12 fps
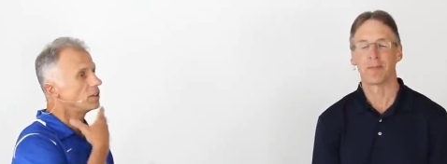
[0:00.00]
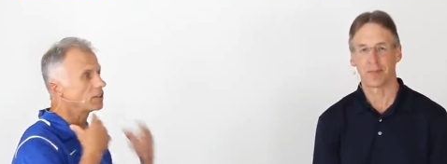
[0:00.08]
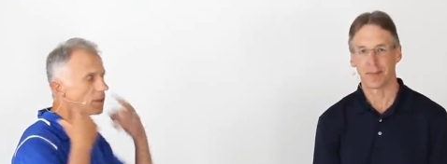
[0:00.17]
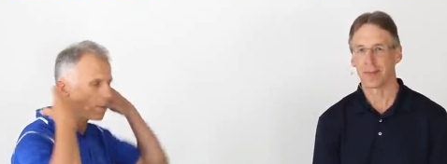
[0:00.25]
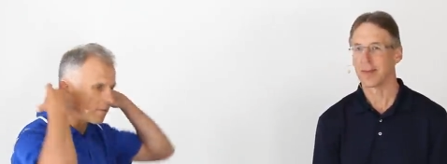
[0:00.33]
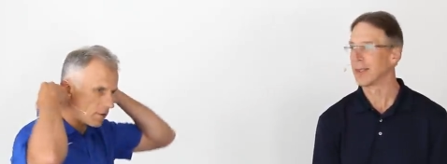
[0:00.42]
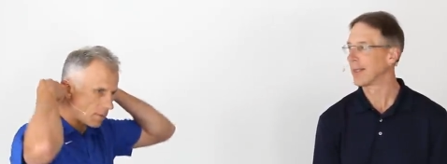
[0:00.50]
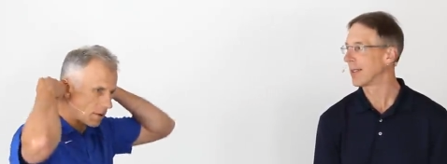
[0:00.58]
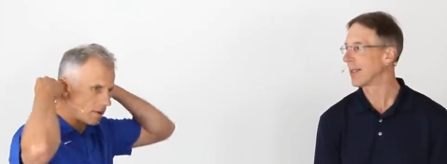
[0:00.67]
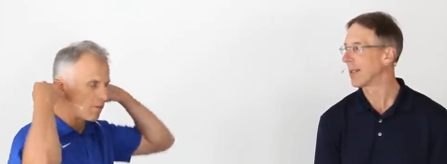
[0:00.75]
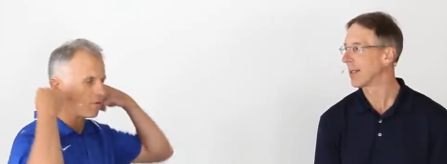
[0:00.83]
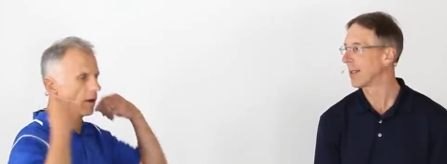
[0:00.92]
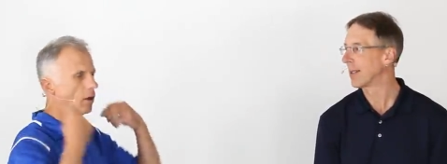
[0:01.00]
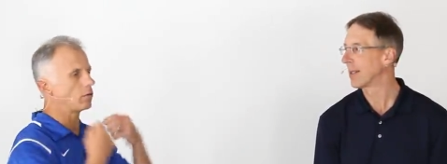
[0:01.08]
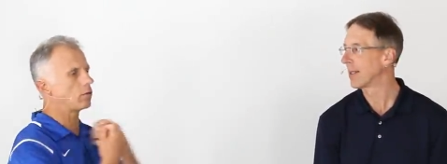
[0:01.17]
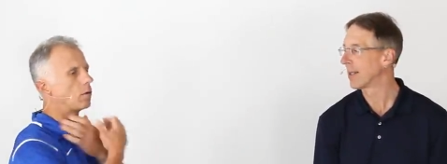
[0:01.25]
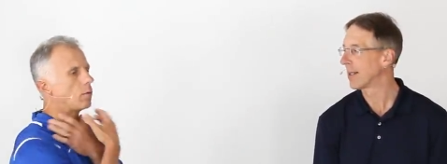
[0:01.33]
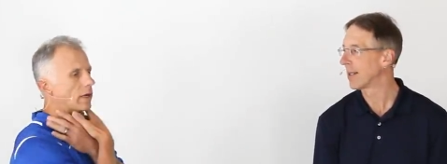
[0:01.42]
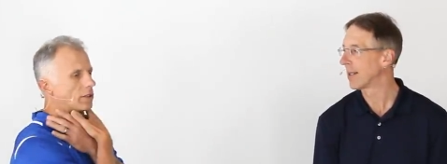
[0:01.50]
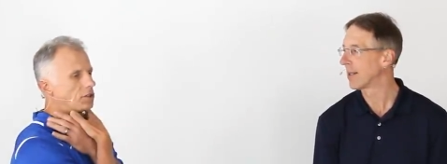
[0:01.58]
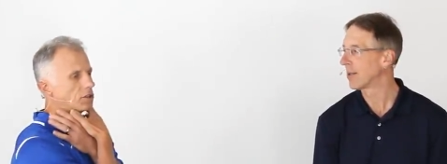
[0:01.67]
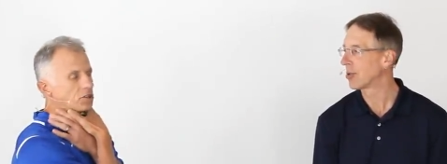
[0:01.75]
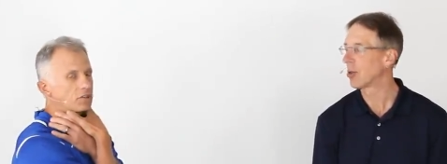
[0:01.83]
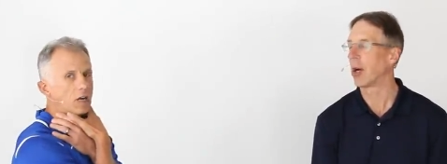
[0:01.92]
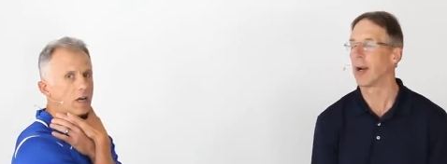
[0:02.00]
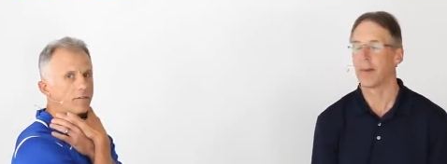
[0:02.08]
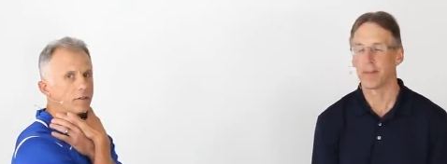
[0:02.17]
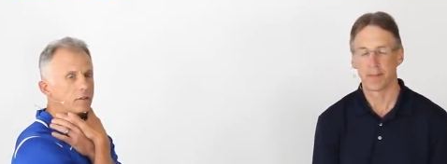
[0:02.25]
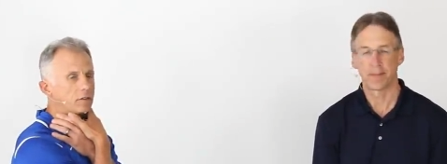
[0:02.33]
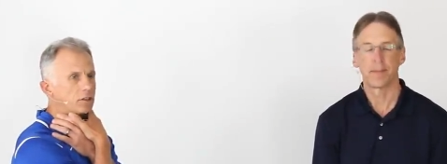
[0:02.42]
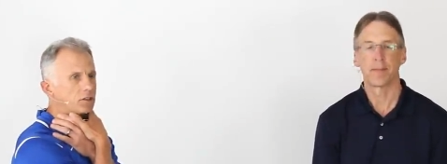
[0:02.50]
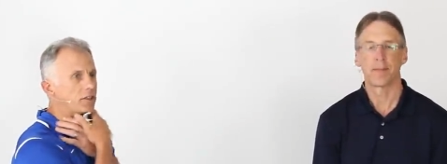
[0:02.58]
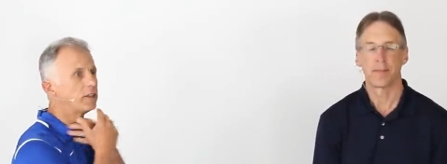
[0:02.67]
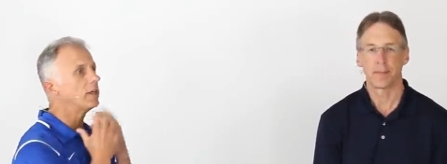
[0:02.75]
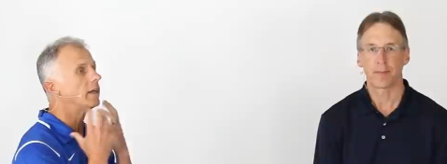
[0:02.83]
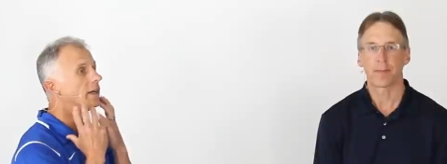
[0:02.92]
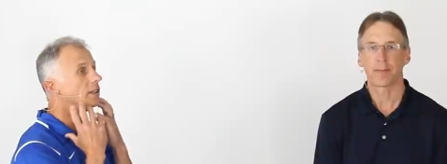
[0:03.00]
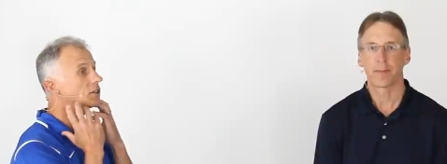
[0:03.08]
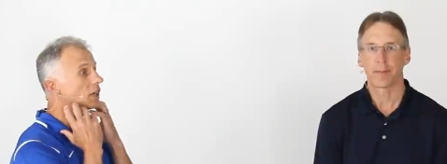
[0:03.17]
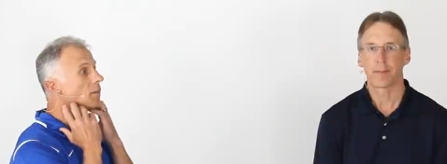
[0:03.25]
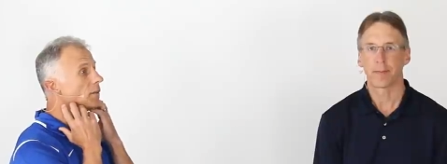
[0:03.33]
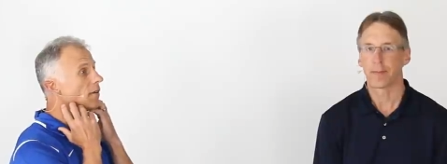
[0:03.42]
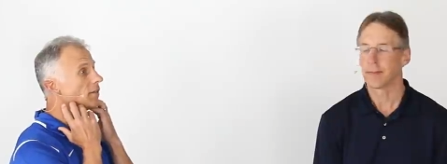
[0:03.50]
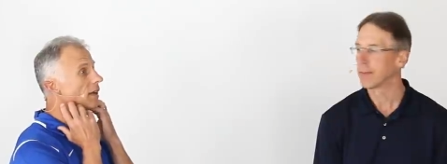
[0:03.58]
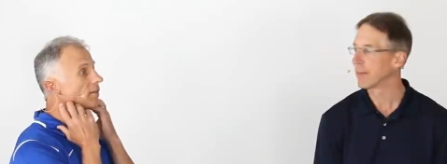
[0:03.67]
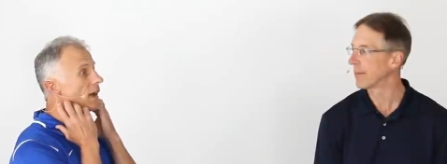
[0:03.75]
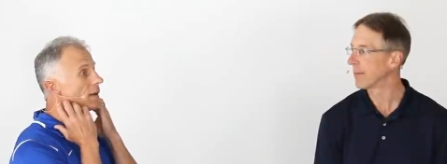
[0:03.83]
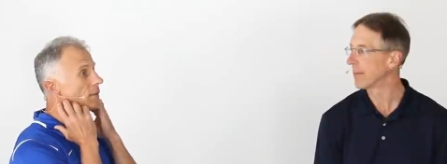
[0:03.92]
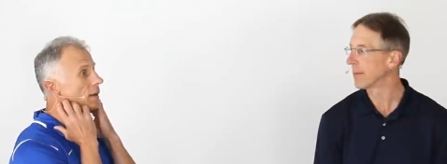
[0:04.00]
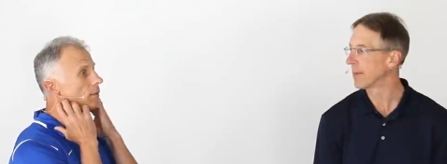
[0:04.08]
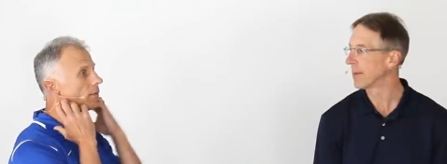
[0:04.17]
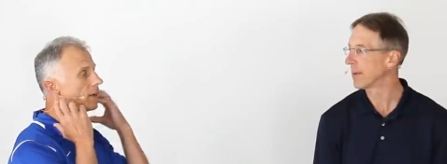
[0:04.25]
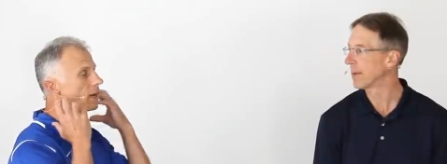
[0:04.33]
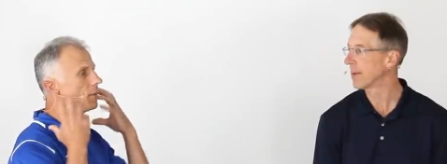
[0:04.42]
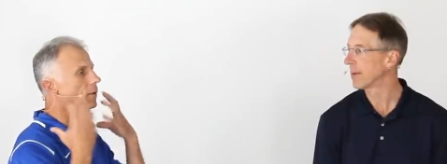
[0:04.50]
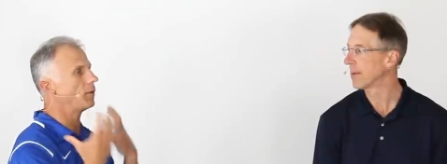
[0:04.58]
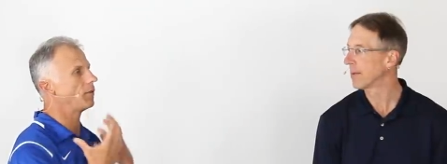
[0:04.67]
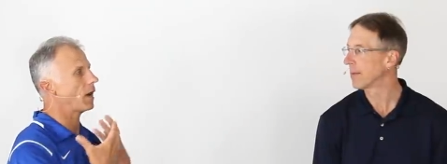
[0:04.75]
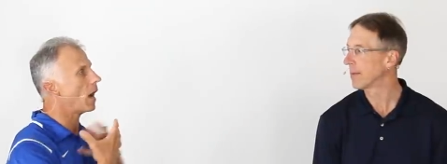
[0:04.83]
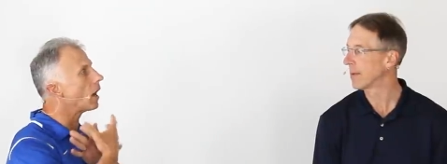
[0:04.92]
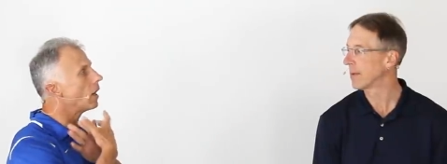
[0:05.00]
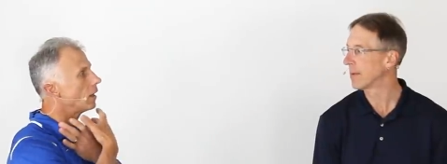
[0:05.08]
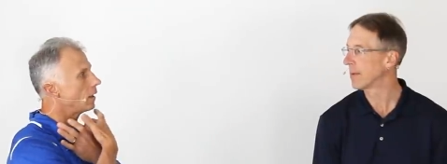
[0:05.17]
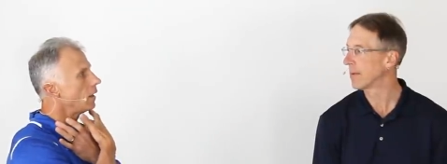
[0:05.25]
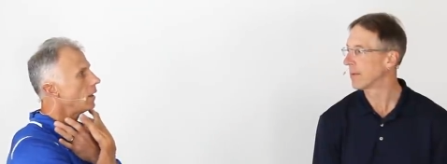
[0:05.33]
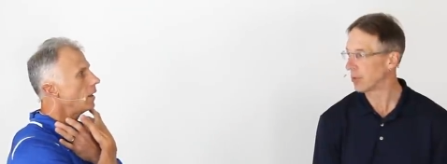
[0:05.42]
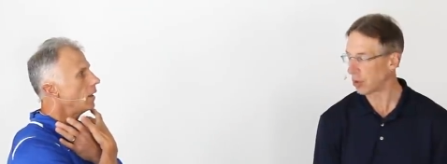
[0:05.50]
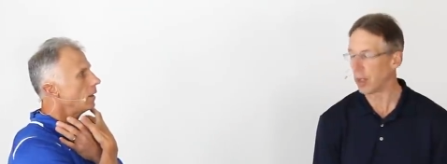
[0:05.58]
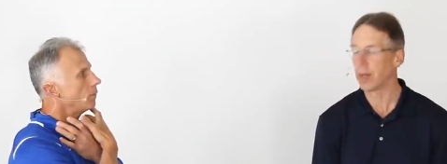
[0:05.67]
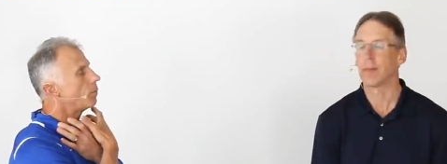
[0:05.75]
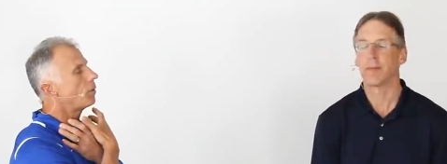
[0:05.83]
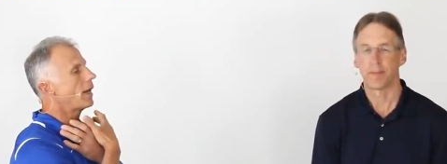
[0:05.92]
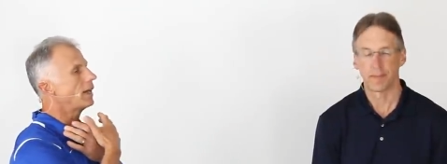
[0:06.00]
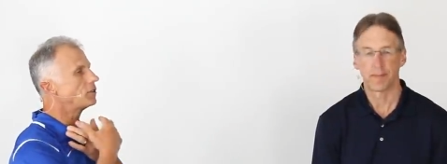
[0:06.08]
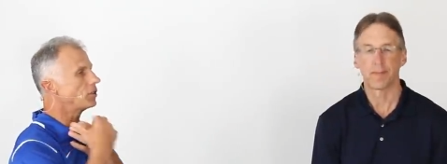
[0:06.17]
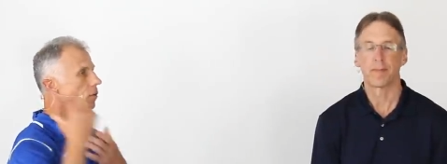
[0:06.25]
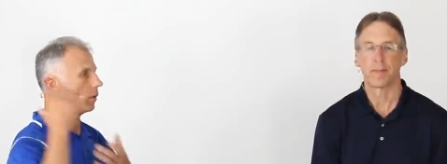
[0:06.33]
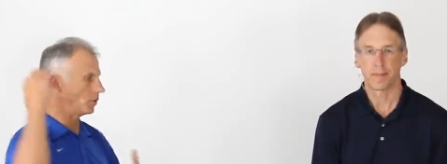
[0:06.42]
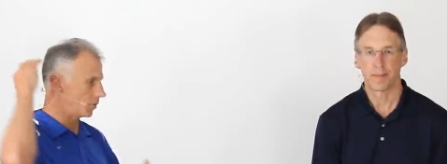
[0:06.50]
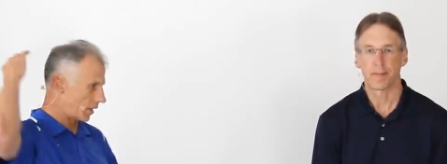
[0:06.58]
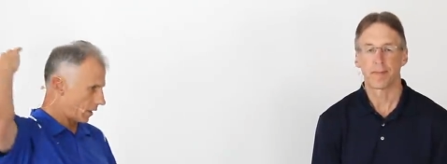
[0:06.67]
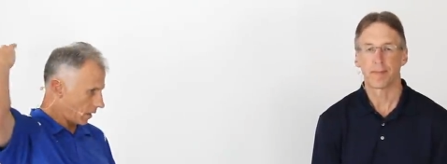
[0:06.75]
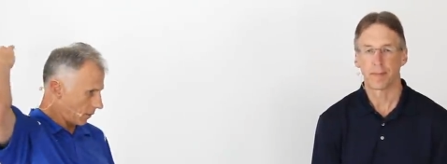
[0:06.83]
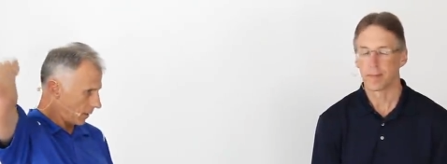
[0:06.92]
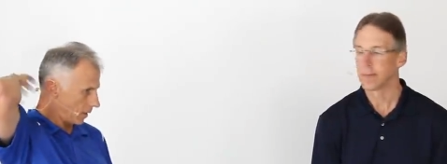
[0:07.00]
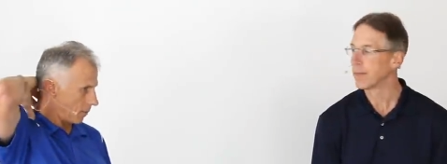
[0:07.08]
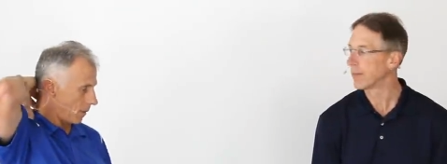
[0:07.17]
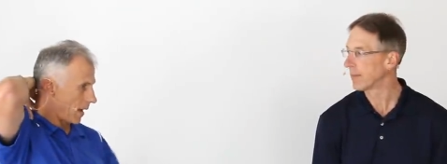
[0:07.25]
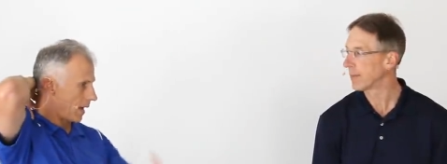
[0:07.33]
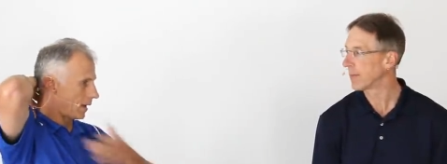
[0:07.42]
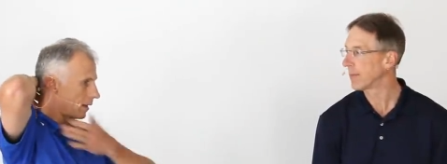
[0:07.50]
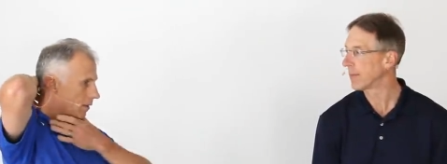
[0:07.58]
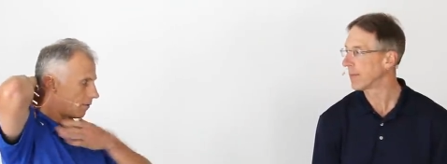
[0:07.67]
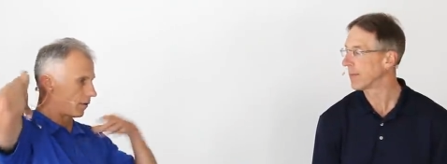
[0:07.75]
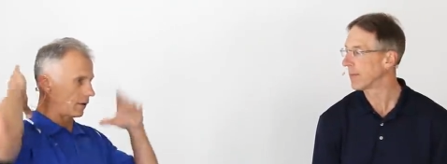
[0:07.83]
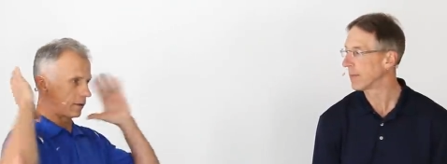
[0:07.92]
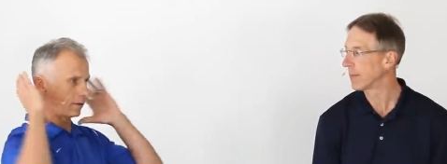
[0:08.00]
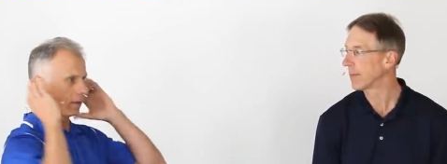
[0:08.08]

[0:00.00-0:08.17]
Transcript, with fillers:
Speaker 1: some of them are the Velcro ones. They're sure. soft and cushy. And sometimes I've had people that come in with the hard sure. plastic ones that come in the back and the front,